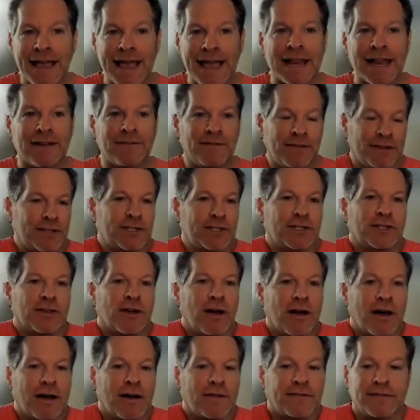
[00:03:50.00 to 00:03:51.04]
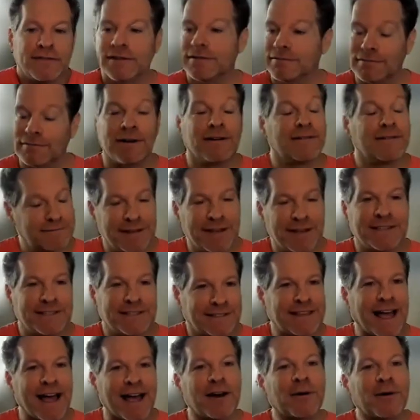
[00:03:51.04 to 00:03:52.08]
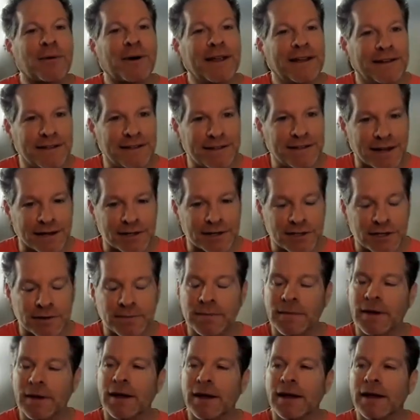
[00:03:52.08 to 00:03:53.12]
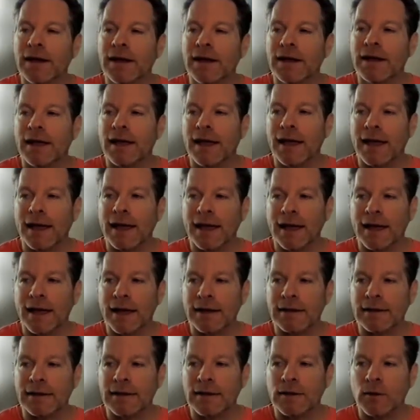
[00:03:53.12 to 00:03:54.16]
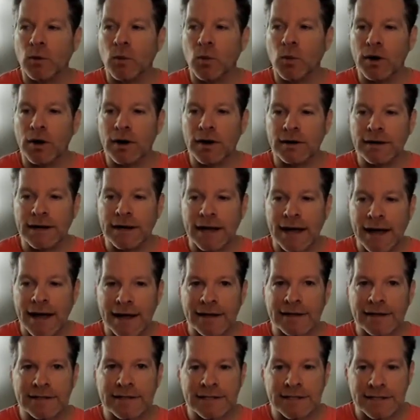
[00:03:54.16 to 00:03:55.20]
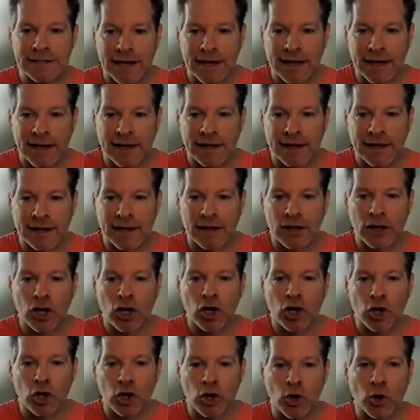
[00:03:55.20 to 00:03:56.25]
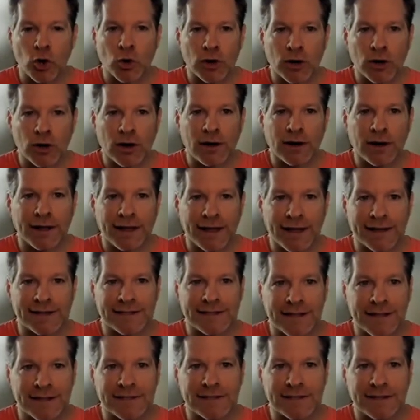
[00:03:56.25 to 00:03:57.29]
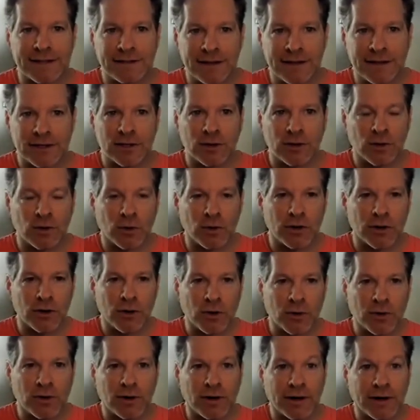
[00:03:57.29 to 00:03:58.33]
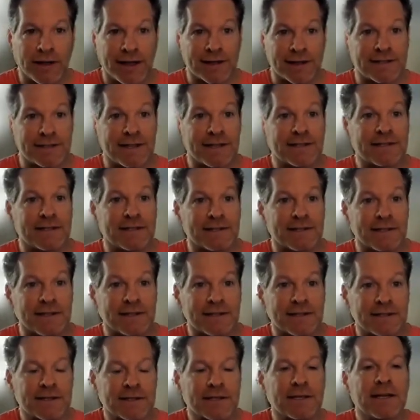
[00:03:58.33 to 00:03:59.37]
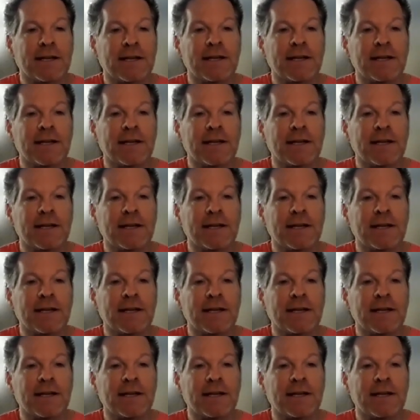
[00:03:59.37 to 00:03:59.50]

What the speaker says: And if it's soft, well, it's diarrhea detection. And we're not saying your dog has this condition or your dog has this disease.